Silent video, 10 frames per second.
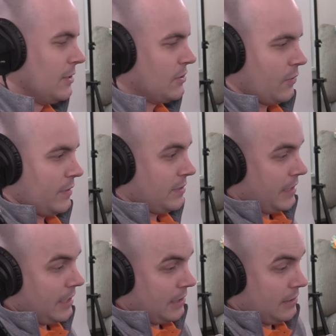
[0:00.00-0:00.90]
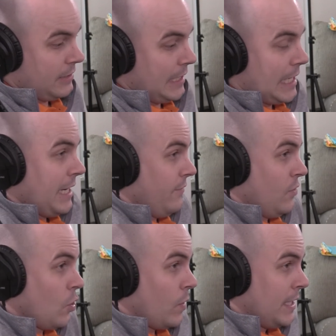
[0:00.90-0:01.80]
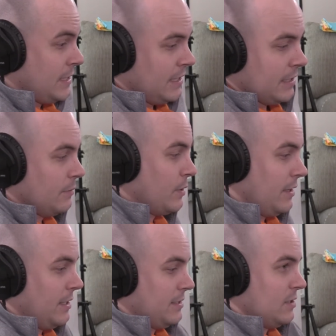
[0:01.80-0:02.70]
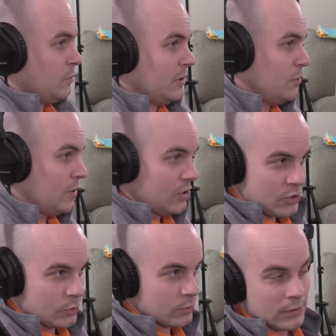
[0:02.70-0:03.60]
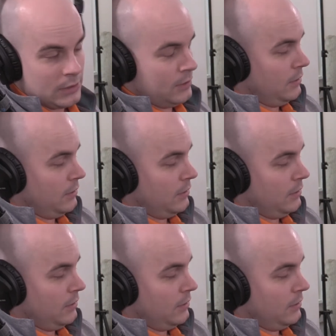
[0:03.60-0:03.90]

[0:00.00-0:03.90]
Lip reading: So it's like, all right, I have no idea, but this is what you can do.